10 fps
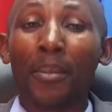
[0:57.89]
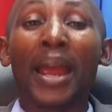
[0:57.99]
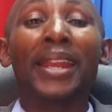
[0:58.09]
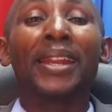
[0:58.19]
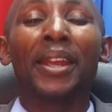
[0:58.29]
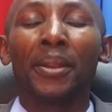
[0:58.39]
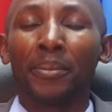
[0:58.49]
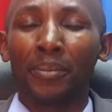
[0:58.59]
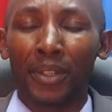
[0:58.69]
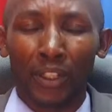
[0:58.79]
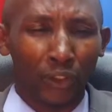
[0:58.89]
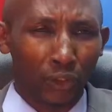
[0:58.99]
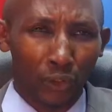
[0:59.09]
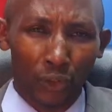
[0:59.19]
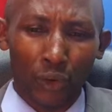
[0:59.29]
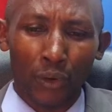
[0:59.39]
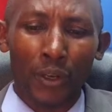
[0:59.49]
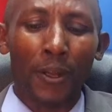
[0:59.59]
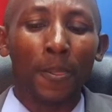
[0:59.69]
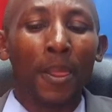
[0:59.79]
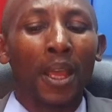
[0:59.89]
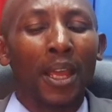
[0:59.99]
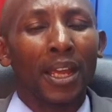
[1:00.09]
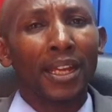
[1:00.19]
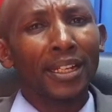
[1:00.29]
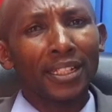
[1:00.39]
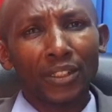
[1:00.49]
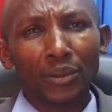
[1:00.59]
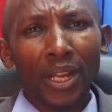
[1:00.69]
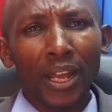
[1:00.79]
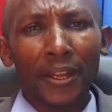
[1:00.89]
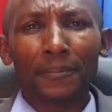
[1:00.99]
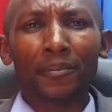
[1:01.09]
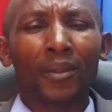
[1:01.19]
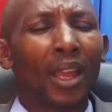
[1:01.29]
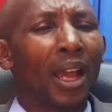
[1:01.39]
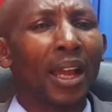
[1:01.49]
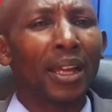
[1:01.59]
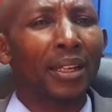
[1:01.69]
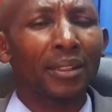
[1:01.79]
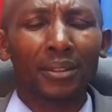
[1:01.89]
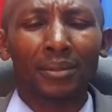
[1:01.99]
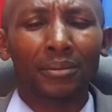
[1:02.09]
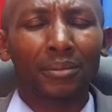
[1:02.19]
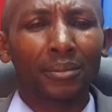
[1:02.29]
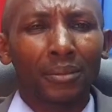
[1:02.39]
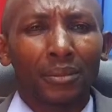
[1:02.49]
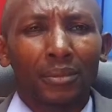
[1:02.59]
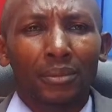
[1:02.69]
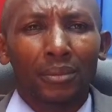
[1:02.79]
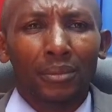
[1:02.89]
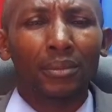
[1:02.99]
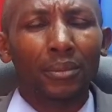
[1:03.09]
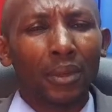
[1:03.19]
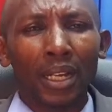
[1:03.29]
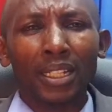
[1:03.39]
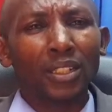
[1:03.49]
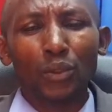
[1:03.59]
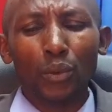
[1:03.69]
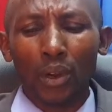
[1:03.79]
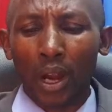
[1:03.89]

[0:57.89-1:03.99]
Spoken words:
My name is John, and today I just